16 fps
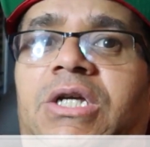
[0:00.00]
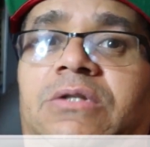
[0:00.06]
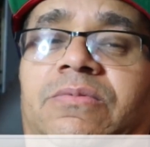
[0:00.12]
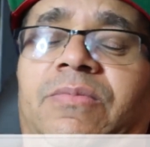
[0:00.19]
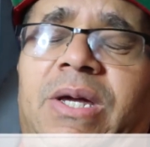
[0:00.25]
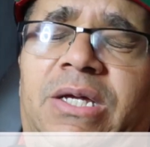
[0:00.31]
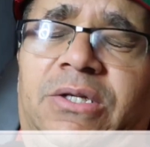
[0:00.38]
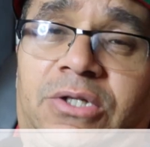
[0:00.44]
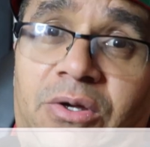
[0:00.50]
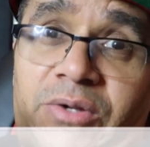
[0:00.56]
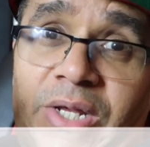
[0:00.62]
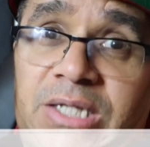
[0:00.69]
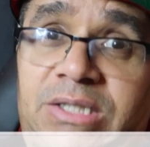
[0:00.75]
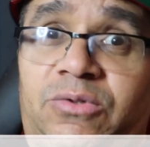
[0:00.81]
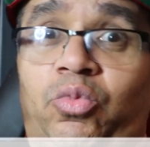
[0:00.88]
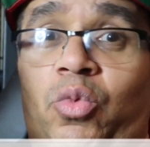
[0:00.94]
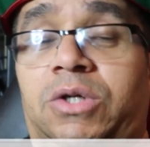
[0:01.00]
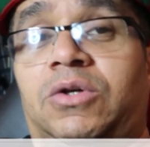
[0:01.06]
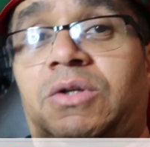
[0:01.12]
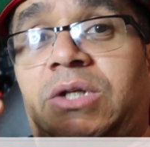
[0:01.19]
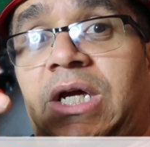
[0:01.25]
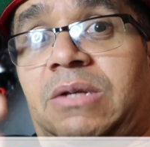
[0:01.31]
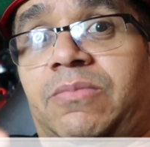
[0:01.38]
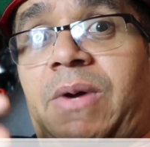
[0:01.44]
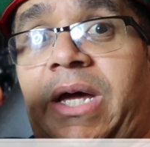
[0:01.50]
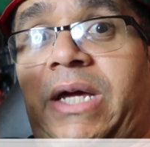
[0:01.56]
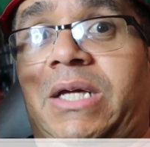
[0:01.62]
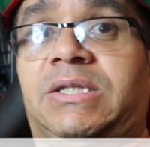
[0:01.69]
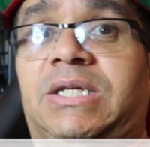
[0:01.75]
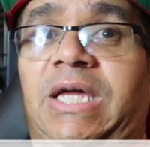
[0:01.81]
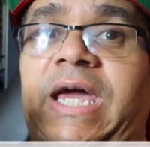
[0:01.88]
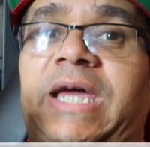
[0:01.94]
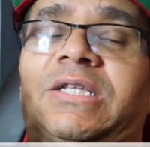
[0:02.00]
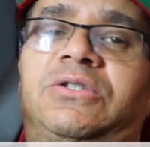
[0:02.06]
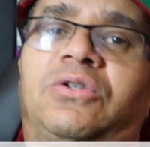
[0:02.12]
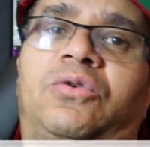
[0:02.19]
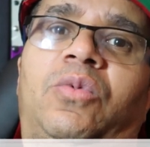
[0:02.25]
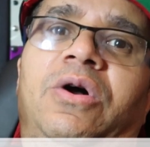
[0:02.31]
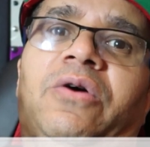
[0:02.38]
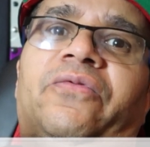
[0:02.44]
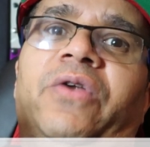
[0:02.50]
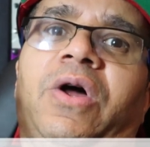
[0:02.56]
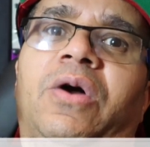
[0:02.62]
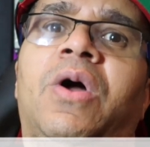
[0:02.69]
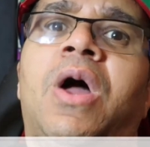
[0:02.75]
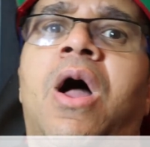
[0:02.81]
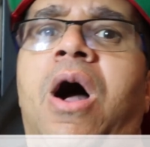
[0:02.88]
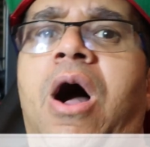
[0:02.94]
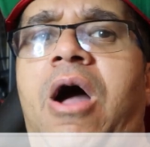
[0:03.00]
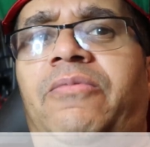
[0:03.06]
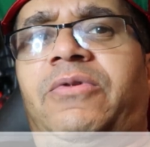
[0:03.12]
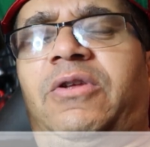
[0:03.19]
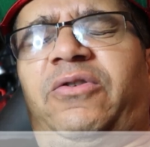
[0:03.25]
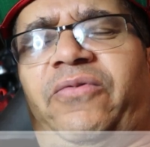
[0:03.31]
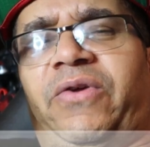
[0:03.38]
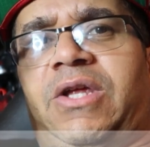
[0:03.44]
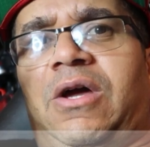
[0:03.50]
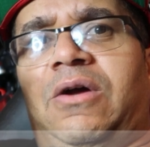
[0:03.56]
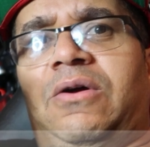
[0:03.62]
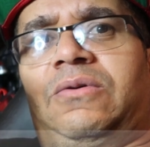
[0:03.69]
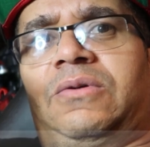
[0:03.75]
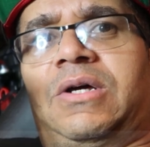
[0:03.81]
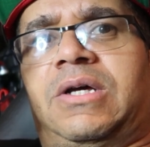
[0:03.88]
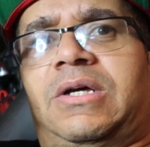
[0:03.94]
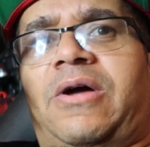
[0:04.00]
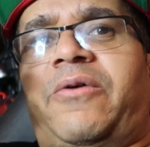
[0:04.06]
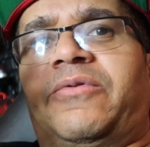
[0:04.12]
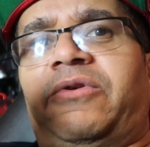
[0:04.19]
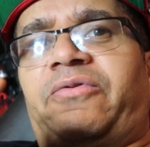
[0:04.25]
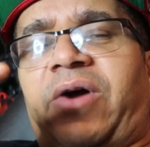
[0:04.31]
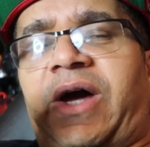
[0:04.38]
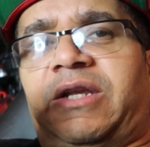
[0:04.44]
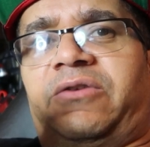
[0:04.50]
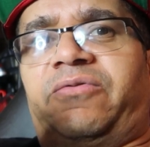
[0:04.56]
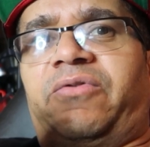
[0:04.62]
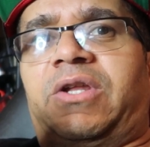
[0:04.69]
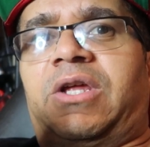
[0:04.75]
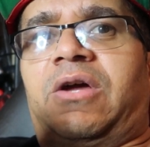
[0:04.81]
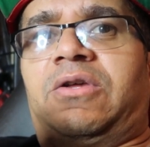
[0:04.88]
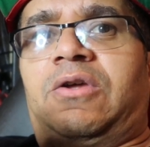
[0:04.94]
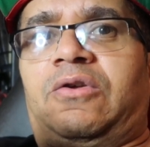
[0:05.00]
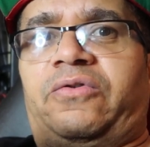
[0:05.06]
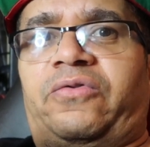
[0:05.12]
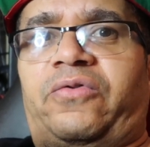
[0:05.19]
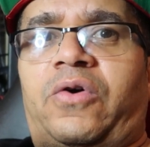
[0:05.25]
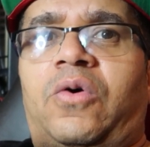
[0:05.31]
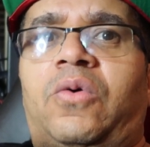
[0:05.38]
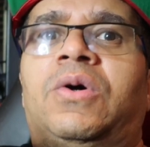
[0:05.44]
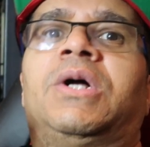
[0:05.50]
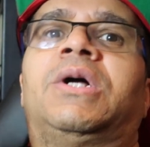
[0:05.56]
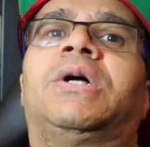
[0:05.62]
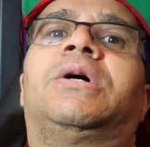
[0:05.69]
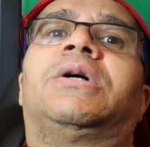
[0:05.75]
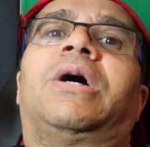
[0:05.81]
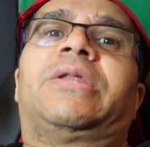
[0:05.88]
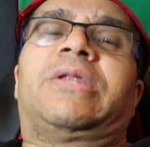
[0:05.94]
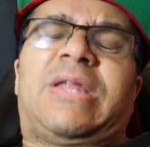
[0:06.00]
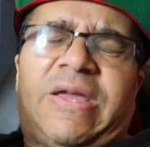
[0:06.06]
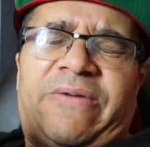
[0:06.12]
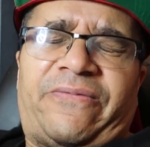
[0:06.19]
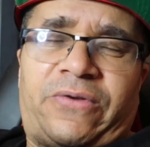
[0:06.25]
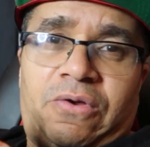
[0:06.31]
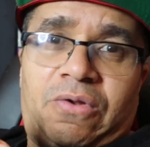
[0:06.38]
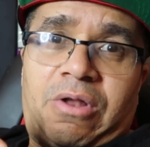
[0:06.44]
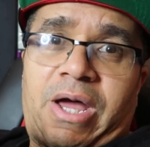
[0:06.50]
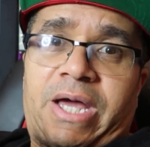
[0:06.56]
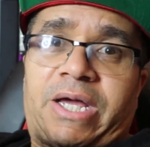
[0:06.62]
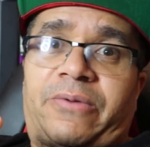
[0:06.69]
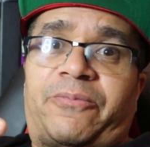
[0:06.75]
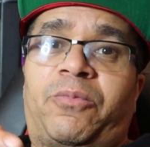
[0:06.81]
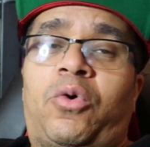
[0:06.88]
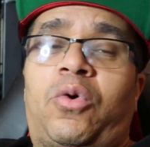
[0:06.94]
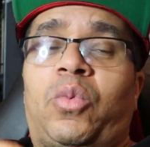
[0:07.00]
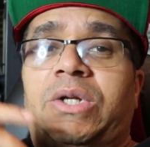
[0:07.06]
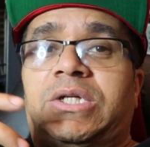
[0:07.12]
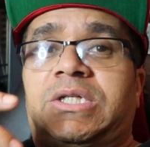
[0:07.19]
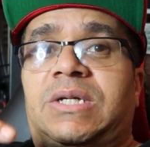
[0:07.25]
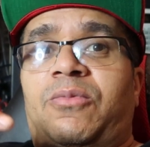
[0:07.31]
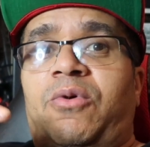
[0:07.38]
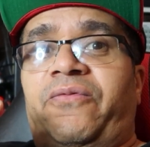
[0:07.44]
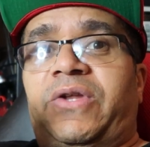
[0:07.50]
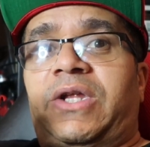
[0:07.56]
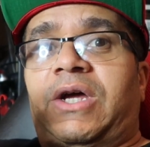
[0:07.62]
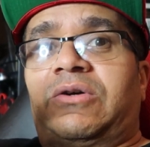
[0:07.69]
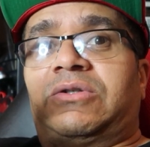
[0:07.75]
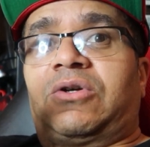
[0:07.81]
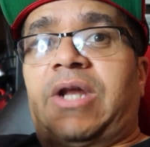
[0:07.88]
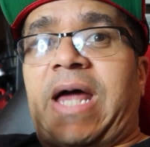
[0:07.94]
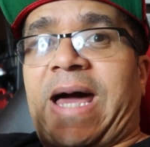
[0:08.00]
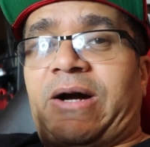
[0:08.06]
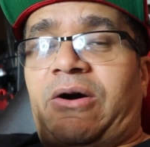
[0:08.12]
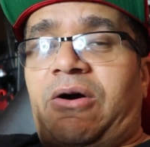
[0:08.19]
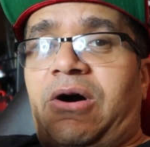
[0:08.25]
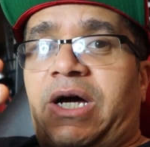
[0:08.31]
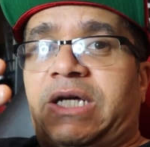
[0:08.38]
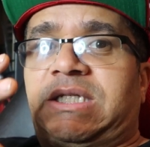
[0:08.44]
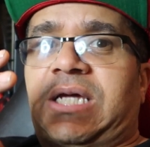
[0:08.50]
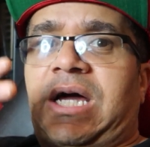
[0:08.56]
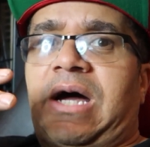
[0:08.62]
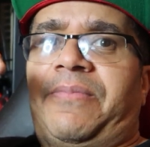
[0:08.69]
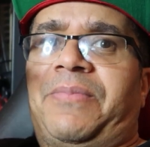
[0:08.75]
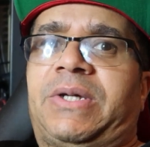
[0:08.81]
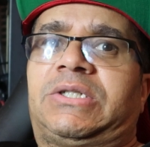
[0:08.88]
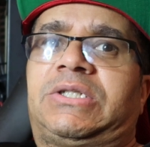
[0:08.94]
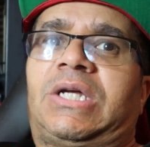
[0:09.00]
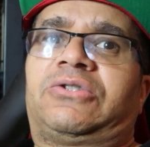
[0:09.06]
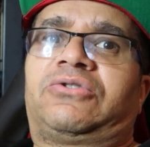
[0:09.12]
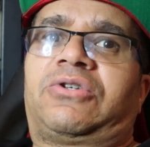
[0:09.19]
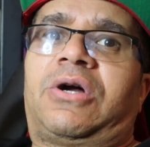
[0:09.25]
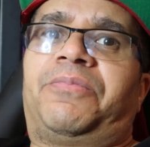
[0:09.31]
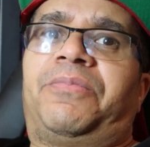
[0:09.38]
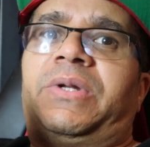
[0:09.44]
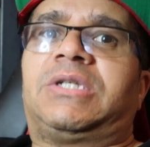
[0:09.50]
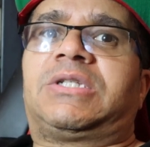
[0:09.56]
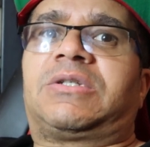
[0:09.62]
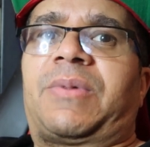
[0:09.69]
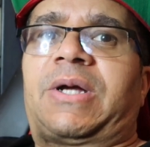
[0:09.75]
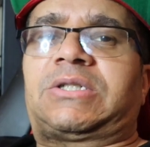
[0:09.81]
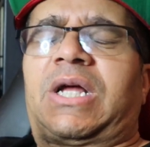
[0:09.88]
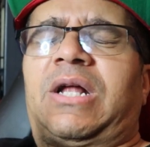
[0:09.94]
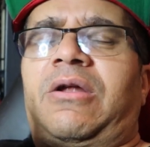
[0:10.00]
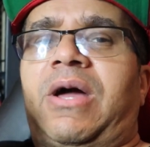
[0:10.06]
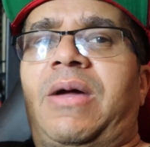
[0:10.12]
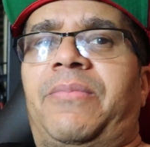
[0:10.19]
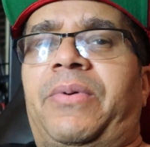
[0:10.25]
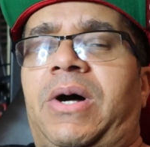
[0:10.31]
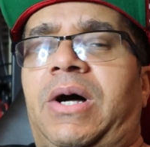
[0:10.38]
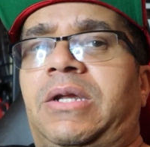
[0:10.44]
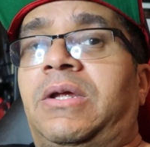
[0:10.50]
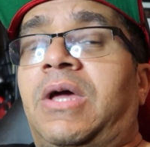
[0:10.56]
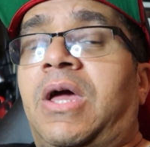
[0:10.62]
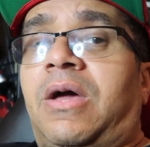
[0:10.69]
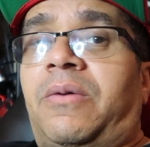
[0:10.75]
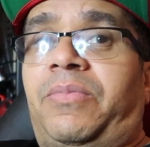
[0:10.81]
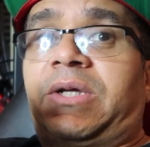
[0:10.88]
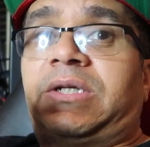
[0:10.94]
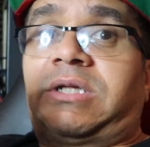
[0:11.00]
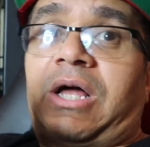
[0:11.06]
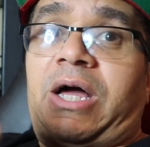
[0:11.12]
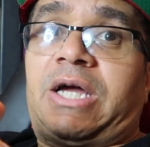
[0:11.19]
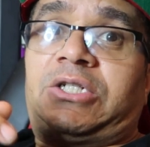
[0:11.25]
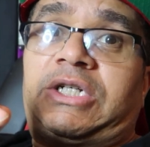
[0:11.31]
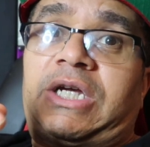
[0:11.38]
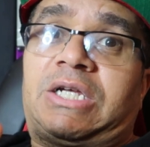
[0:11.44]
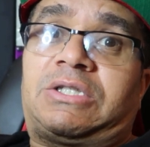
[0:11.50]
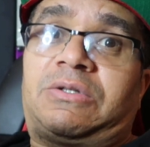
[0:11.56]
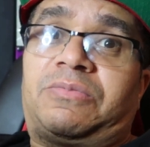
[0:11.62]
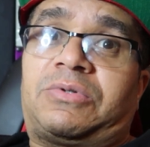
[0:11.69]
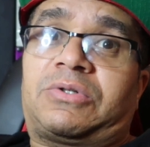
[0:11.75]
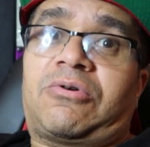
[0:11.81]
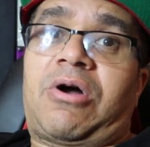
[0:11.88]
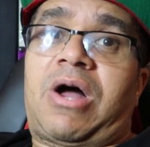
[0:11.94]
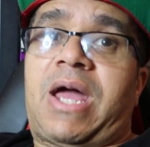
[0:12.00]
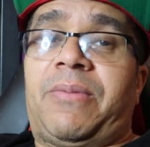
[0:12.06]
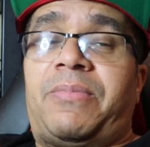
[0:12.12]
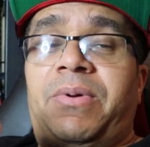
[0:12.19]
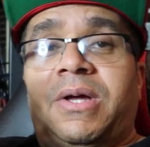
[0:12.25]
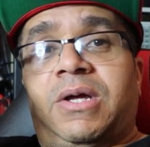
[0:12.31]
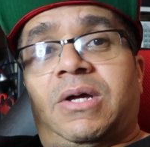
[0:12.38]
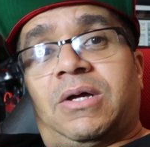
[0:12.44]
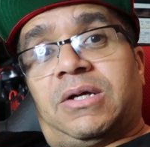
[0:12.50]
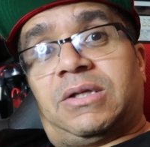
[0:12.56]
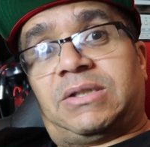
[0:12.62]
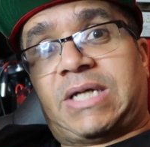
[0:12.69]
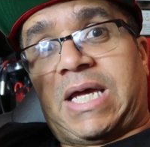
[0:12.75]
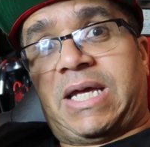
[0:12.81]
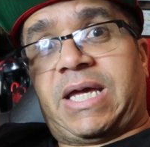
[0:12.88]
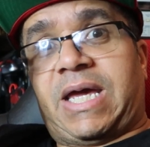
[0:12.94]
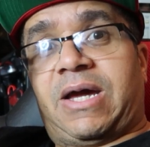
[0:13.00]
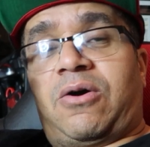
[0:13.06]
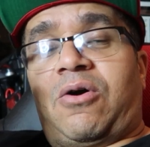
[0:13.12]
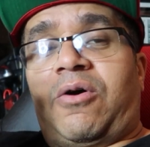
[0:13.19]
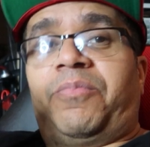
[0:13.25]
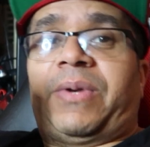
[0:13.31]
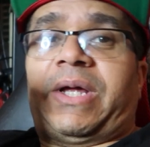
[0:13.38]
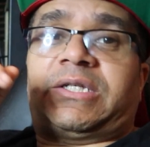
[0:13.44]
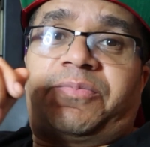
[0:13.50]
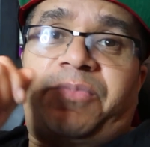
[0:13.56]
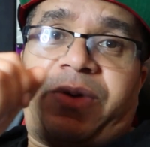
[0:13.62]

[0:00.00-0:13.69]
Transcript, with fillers: Cheers, mate. So that's what you need, mate, to get into the workflow. I hope this video, I hope you found this video useful. If you like more, want to see more videos on Akai setup, et cetera, please smash that like button. Please like, share, subscribe. Take care. God bless.